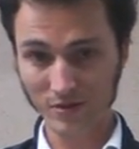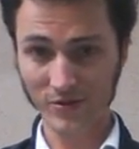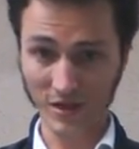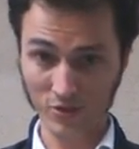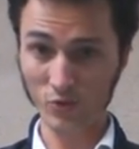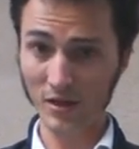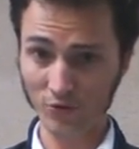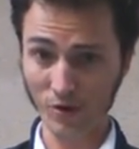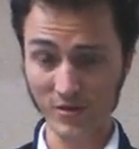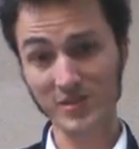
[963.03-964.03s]
I take 2
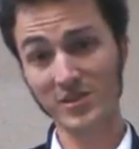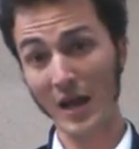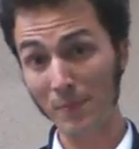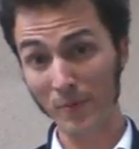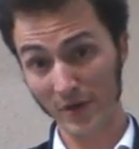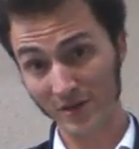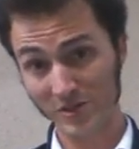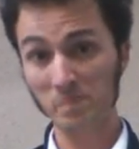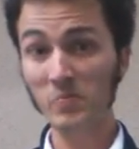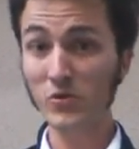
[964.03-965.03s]
electrons and slam them
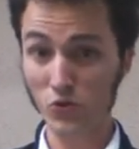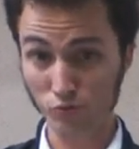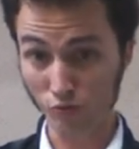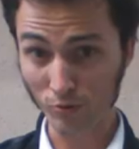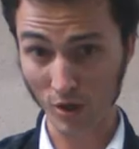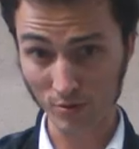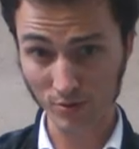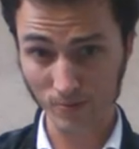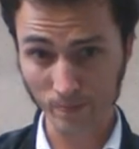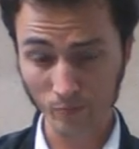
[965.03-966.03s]
against 2 protons,